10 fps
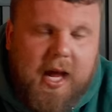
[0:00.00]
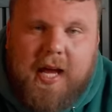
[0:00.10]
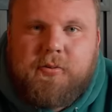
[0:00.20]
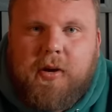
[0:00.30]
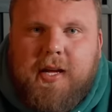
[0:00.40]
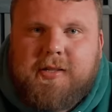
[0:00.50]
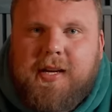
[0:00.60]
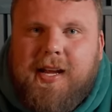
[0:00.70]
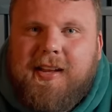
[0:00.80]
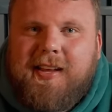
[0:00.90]
yeah, it is what it is at
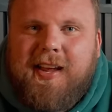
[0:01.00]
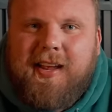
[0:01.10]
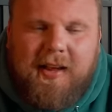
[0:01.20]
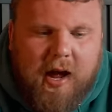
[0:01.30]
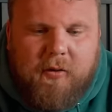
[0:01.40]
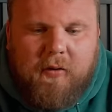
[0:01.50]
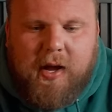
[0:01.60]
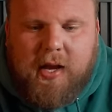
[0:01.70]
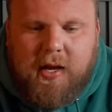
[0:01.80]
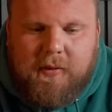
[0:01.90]
the end of the day. I'm not
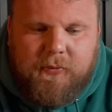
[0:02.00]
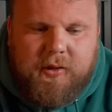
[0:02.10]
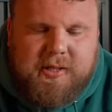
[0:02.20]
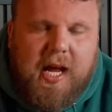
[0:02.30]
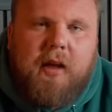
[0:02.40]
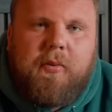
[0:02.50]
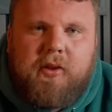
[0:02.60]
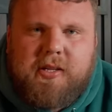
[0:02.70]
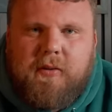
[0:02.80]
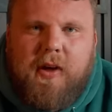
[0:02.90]
very sad about
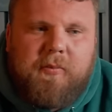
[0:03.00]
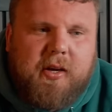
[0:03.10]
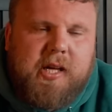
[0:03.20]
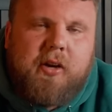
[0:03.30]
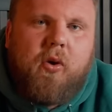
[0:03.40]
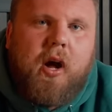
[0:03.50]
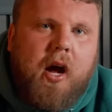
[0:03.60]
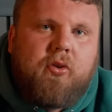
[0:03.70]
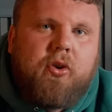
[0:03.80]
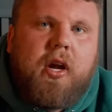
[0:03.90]
this event because I know
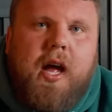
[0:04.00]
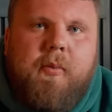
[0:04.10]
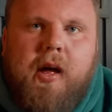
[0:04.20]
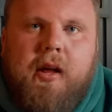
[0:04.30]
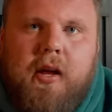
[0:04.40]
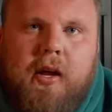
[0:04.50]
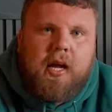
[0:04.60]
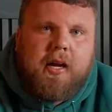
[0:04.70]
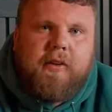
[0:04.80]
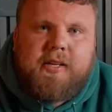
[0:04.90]
how good I am at it.
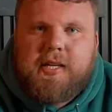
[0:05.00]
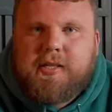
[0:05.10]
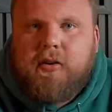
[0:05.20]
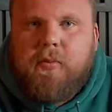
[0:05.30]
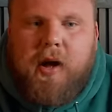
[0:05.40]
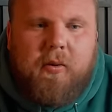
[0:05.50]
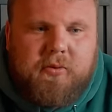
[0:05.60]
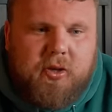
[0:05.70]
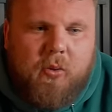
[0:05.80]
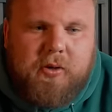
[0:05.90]
Like, if this 600
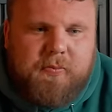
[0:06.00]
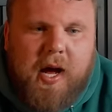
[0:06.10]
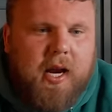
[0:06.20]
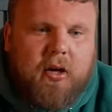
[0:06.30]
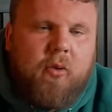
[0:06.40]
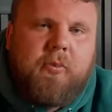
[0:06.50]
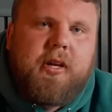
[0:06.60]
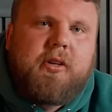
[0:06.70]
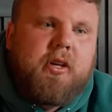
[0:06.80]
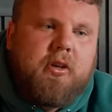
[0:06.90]
pound stone was back in a
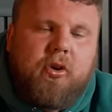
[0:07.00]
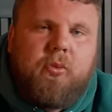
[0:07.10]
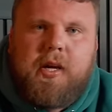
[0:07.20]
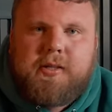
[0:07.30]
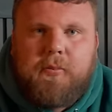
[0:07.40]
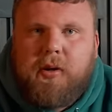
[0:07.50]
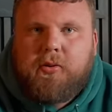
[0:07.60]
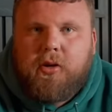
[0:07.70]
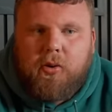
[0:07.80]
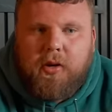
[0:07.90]
competition in 2 weeks, I'd be
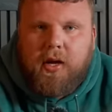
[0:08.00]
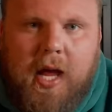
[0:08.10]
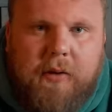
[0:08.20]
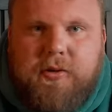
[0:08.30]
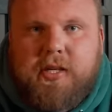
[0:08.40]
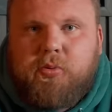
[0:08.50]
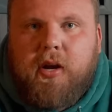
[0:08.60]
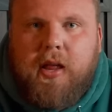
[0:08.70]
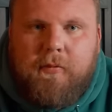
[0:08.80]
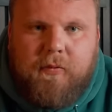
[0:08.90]
able to do it. It was just
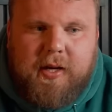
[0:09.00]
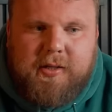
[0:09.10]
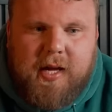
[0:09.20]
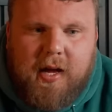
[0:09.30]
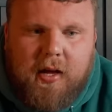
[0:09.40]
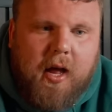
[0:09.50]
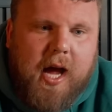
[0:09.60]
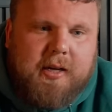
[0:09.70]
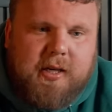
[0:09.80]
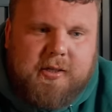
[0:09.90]
one of them things that
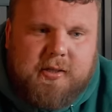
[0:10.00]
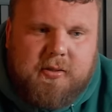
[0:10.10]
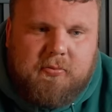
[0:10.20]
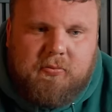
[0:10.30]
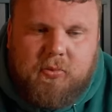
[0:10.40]
I just